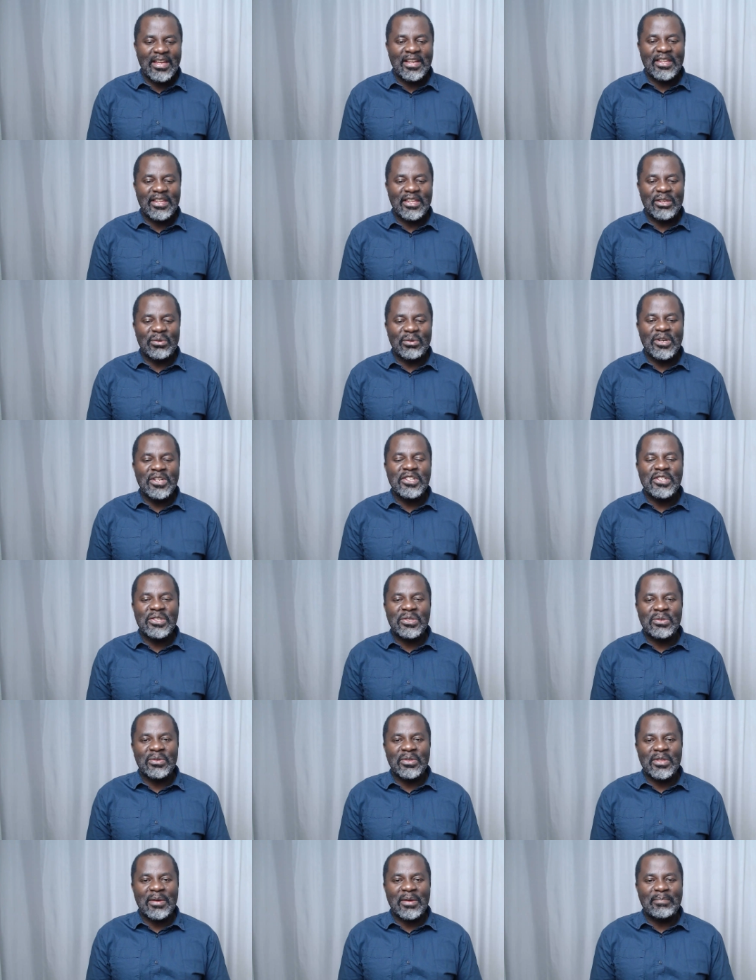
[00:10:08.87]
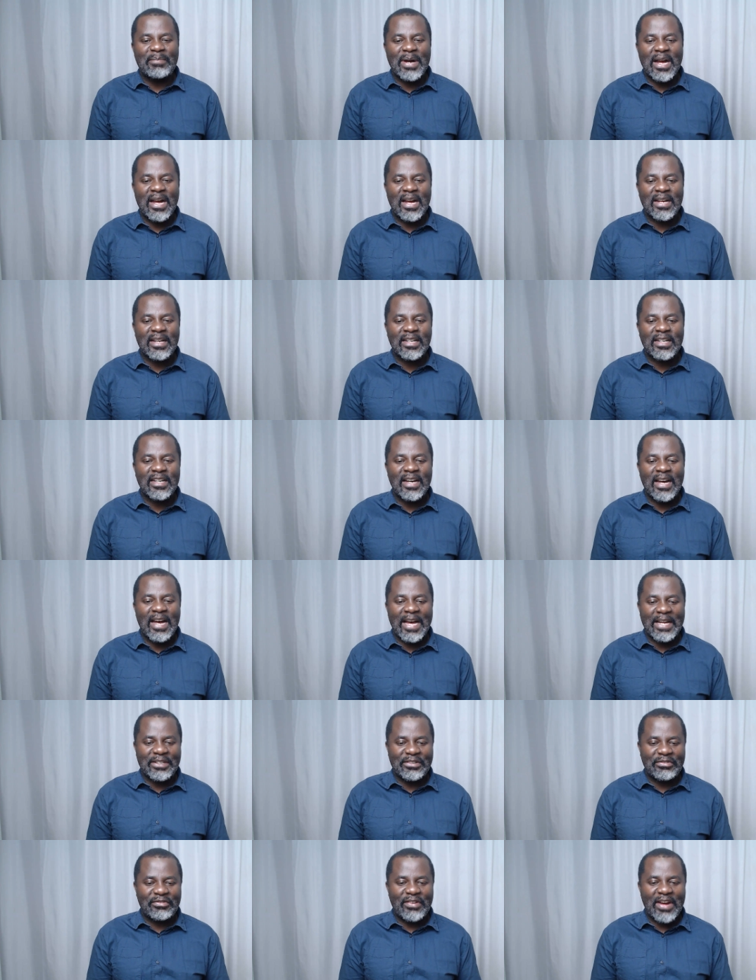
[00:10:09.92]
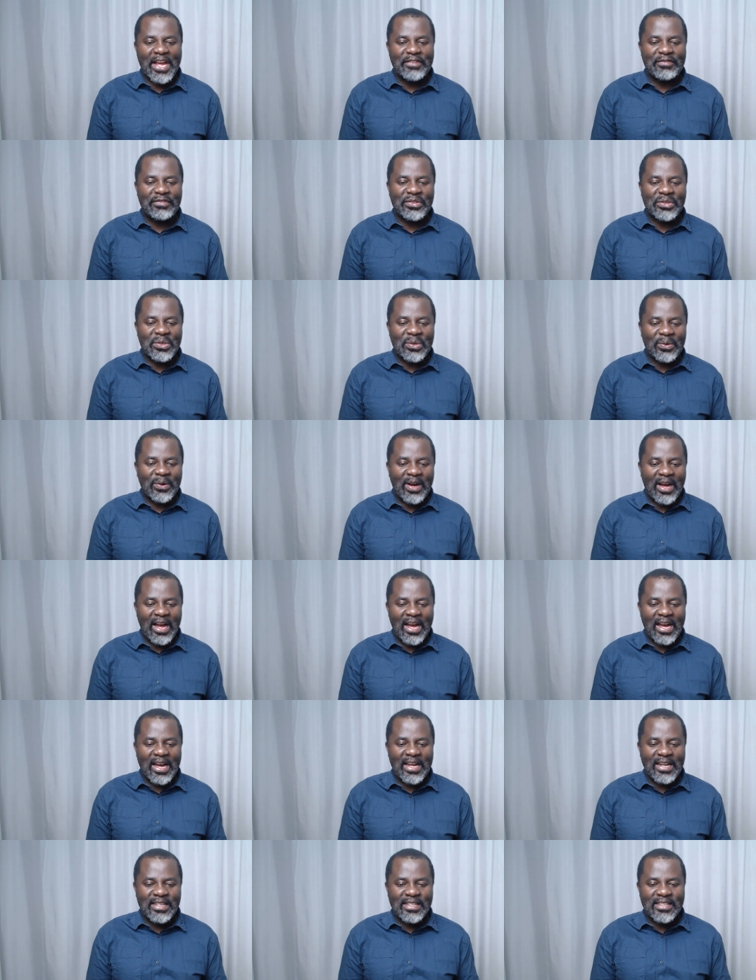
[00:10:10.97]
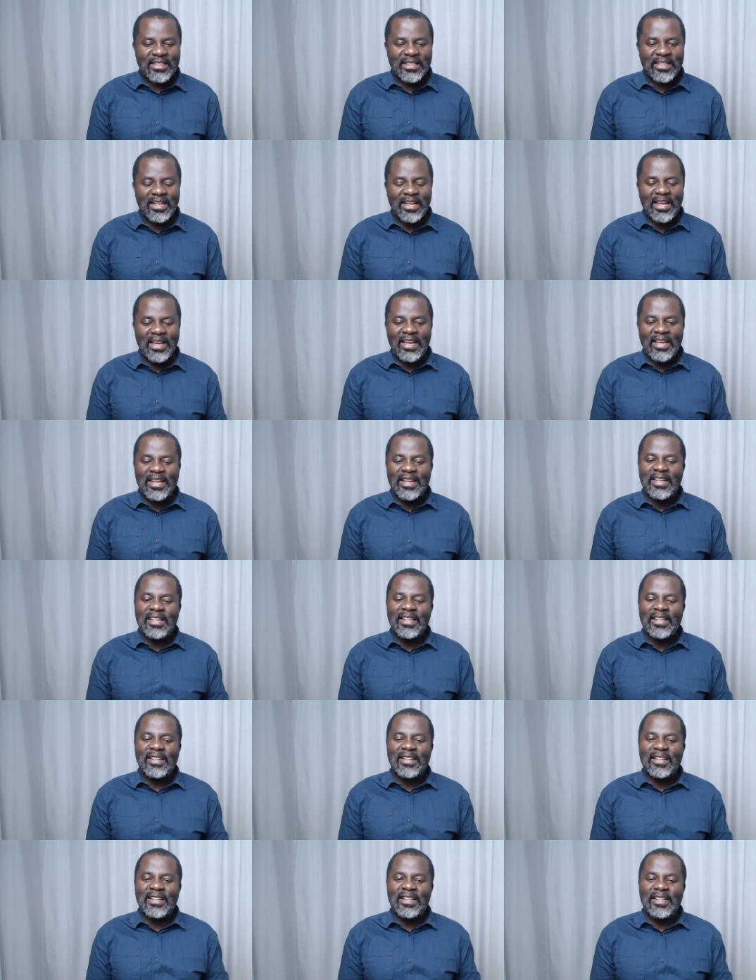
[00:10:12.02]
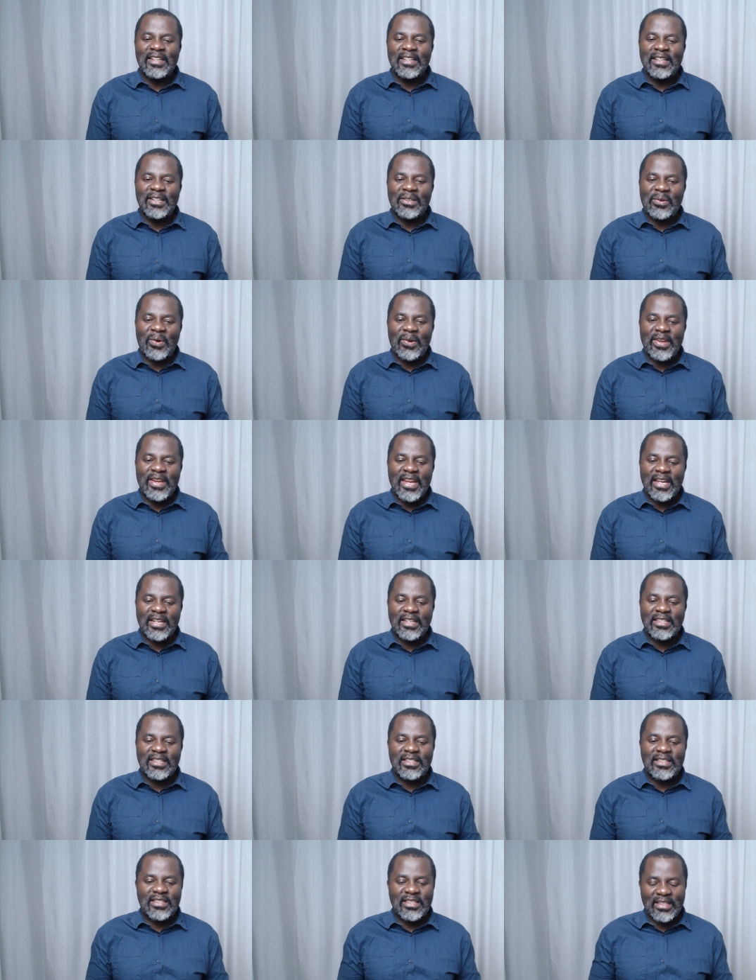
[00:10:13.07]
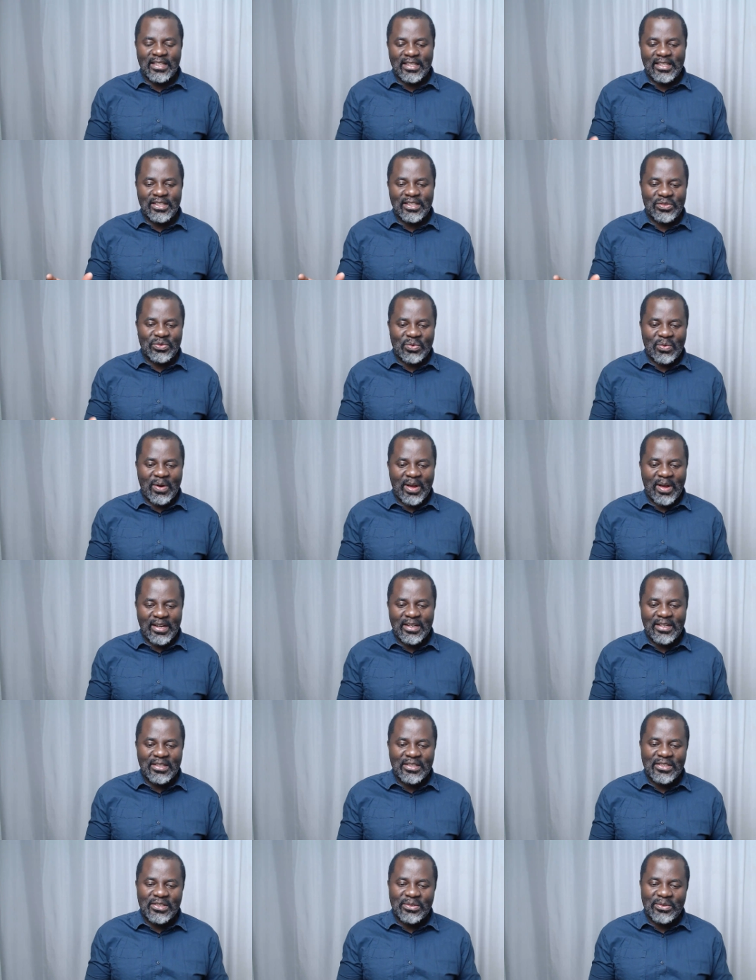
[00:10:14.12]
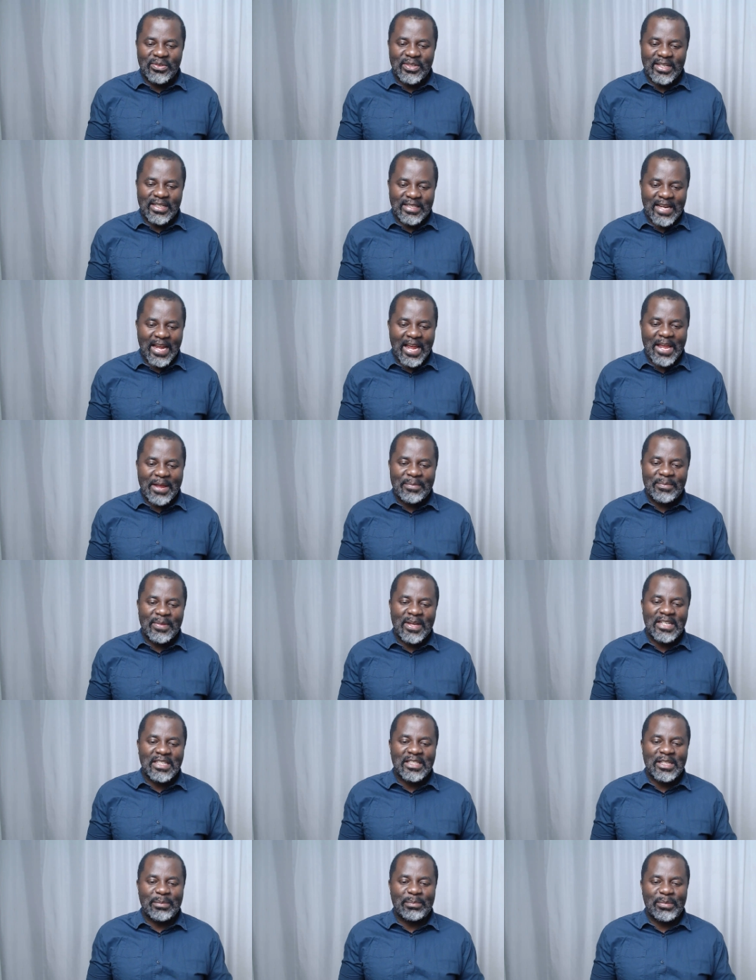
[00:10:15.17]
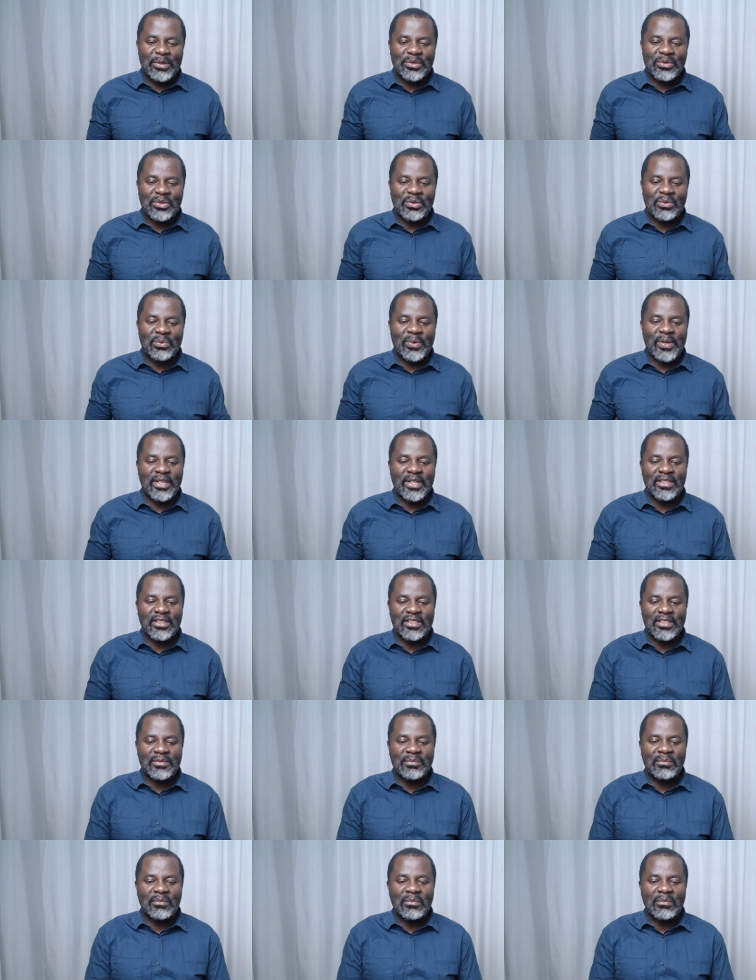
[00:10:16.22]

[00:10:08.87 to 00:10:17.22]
He went to the park at 5. So at connects this one to the time that the person went.